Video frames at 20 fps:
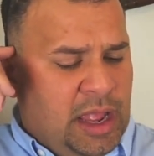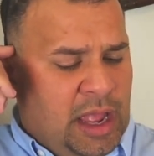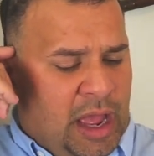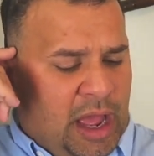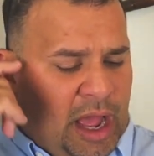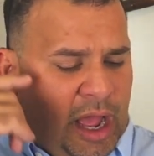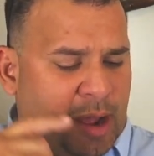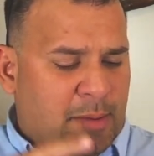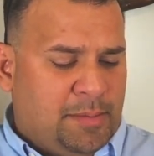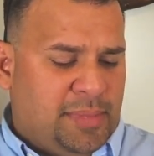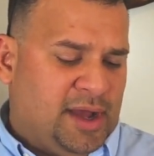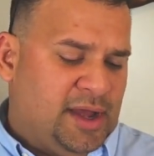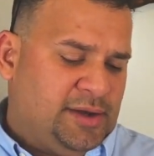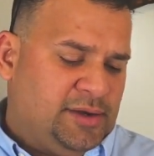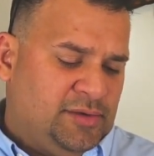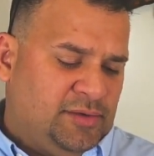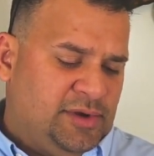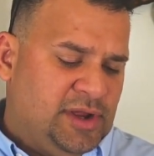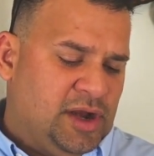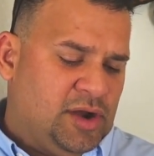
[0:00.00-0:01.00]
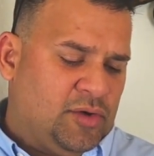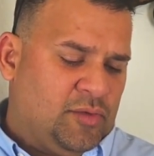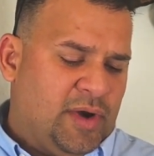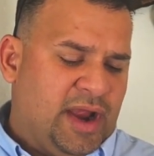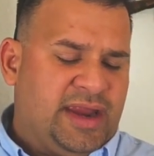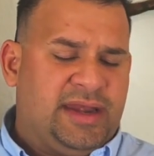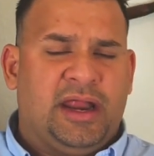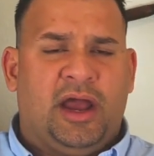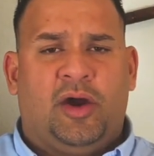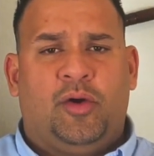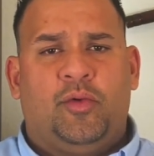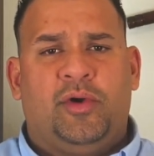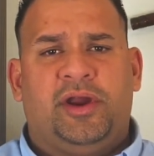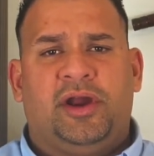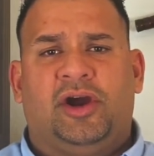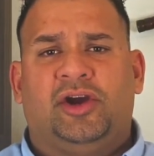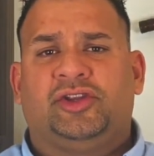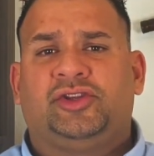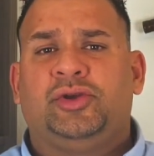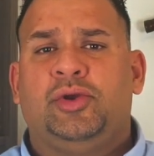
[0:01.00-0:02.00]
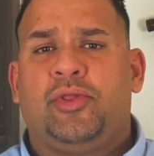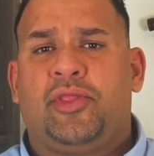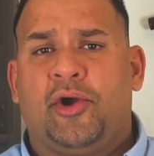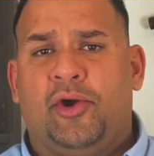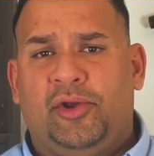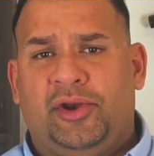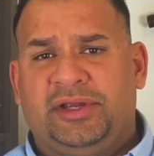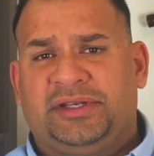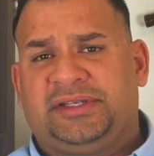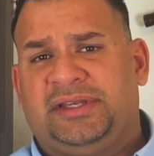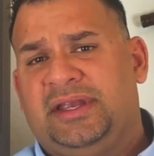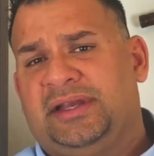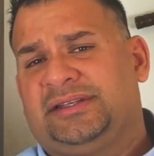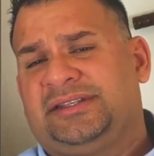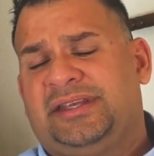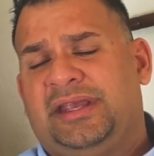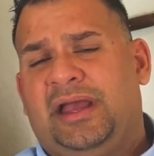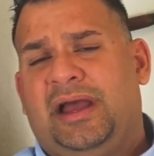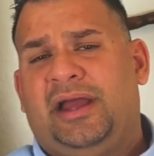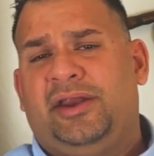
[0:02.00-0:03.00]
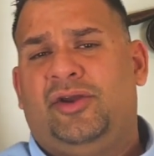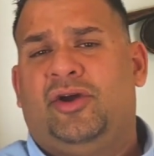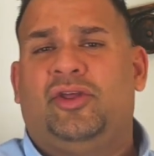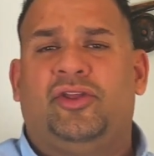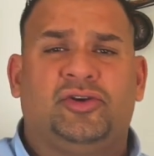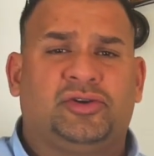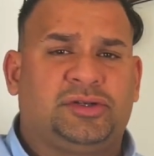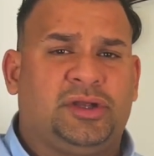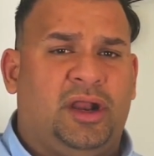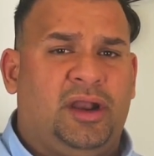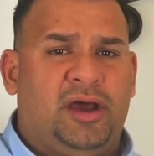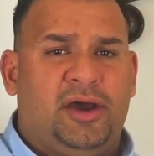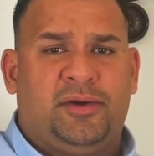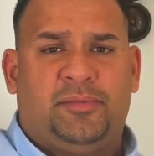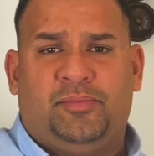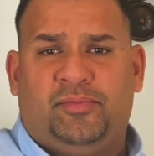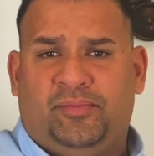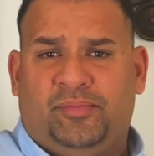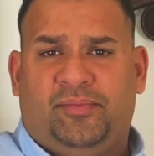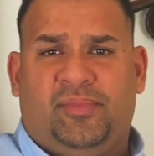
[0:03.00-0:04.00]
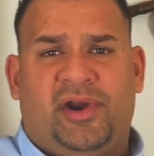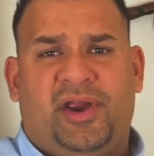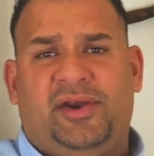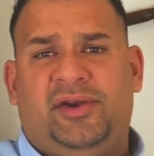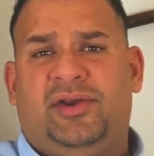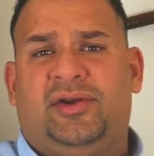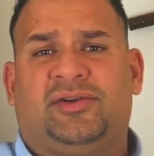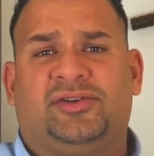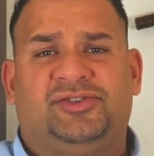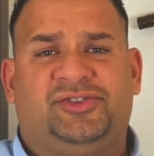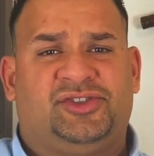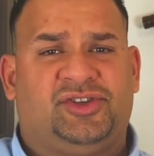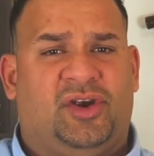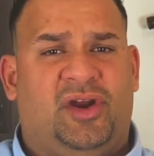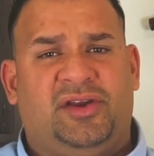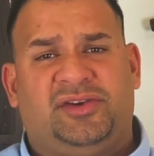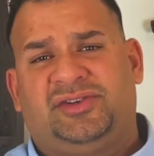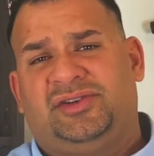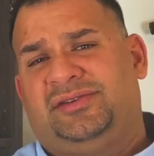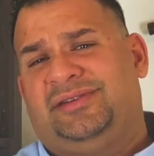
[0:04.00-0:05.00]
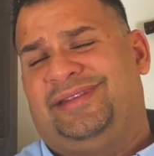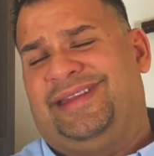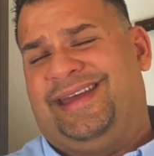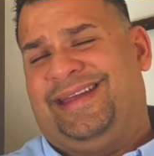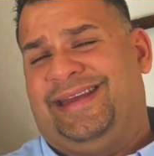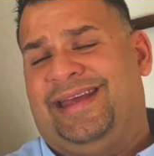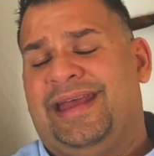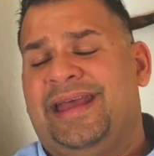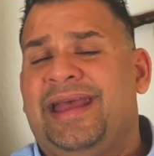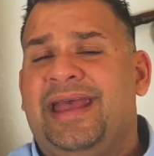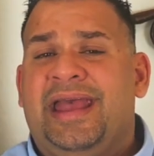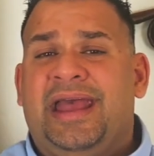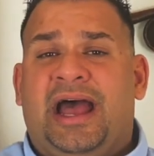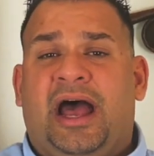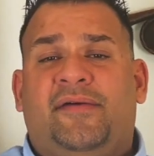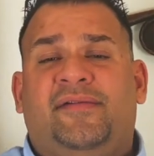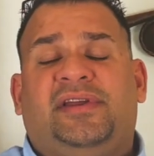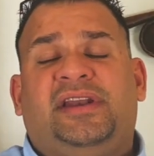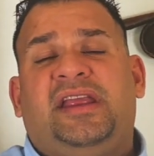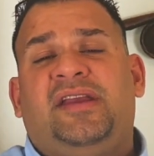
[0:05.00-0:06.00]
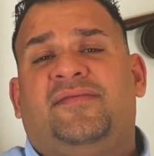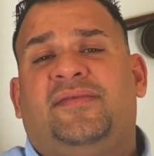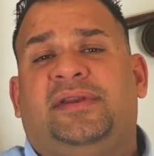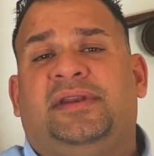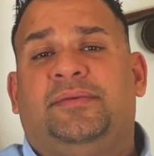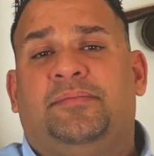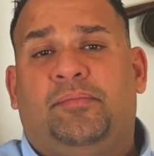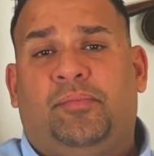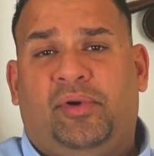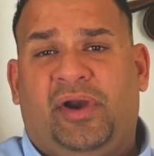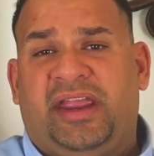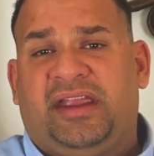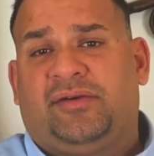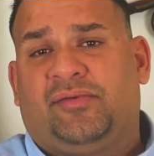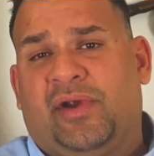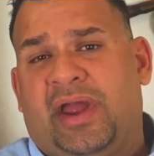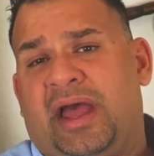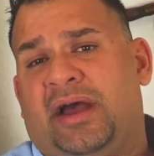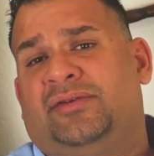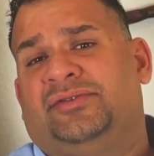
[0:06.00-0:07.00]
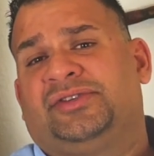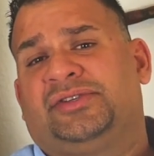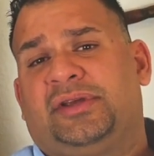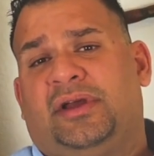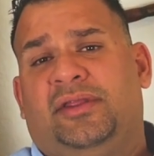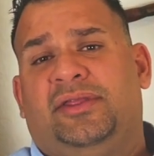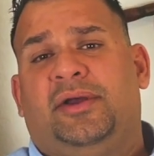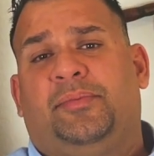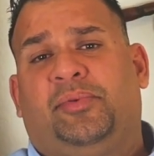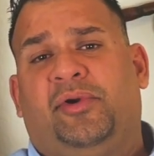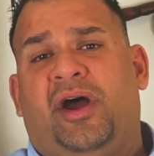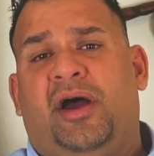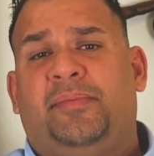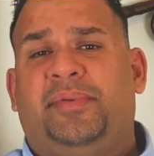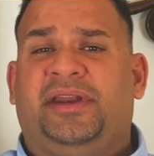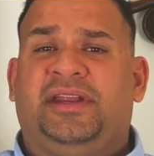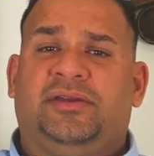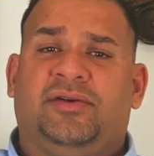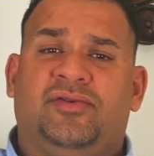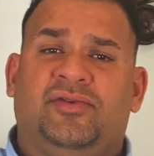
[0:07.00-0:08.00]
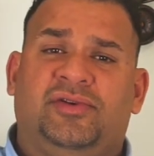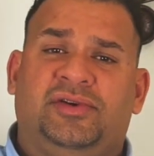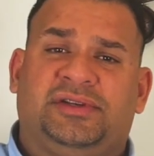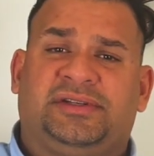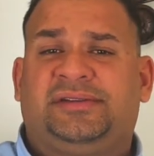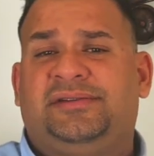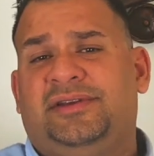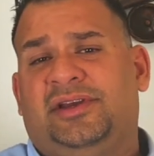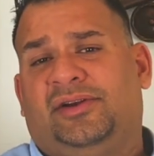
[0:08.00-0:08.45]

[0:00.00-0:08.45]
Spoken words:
But right now we are 236. I know there's a lot of brand new construction that haven't even break grounds on the property who is